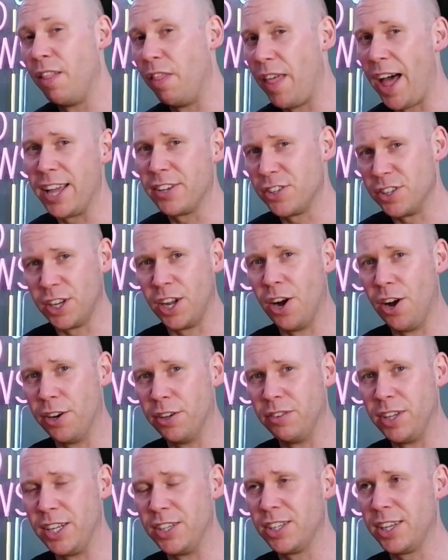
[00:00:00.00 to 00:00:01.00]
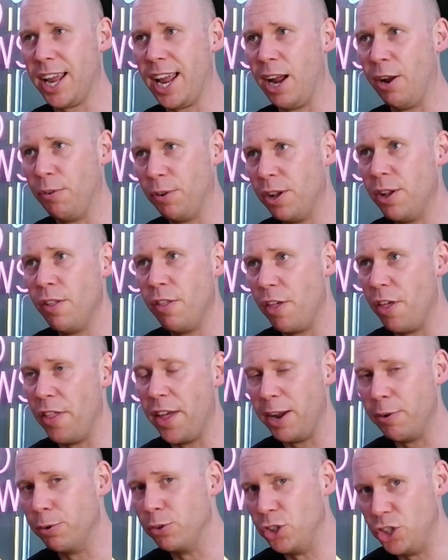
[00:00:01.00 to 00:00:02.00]
that's the kind of discount that
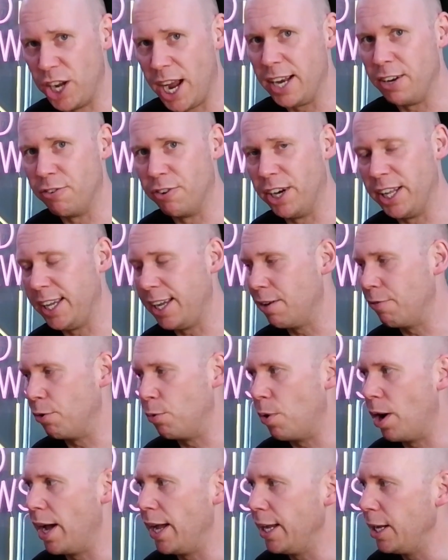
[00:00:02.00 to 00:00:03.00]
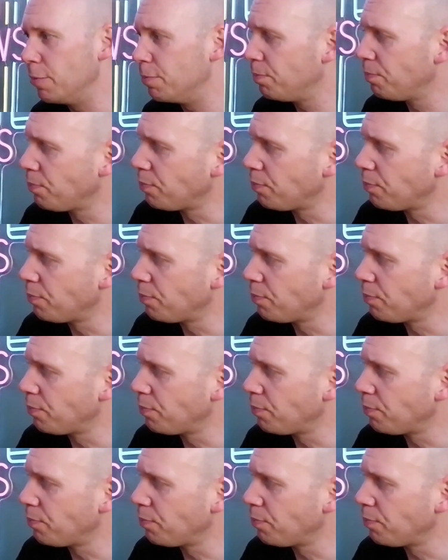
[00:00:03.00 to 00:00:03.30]
they would generally give away.